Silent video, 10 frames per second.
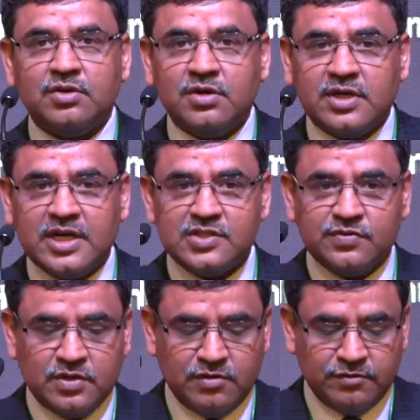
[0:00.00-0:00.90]
or
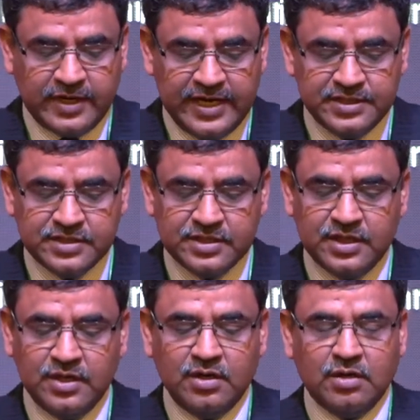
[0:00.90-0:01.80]
transfer of rights
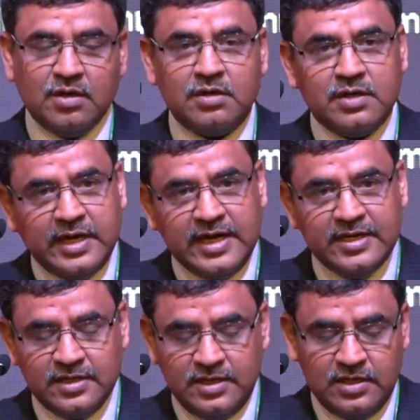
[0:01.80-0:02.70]
or
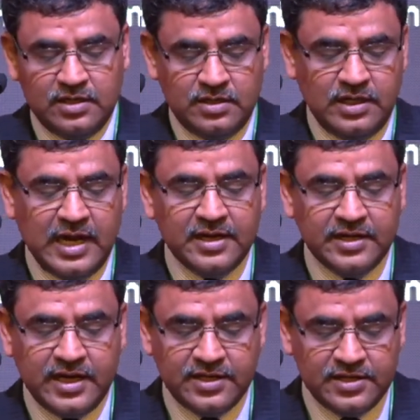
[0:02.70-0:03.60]
title, land
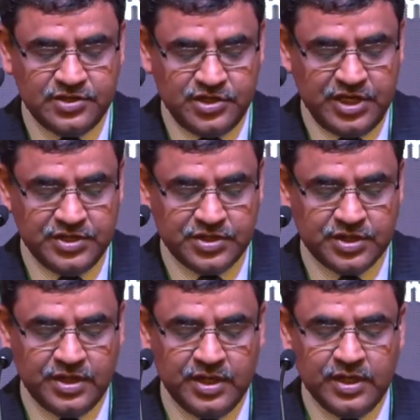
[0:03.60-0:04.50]
title change.
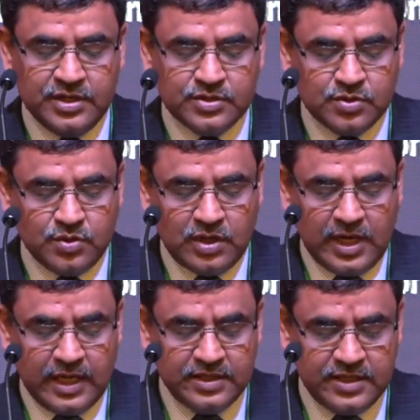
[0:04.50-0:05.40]
So
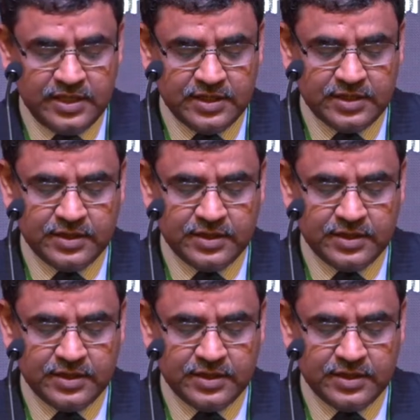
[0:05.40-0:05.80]
I think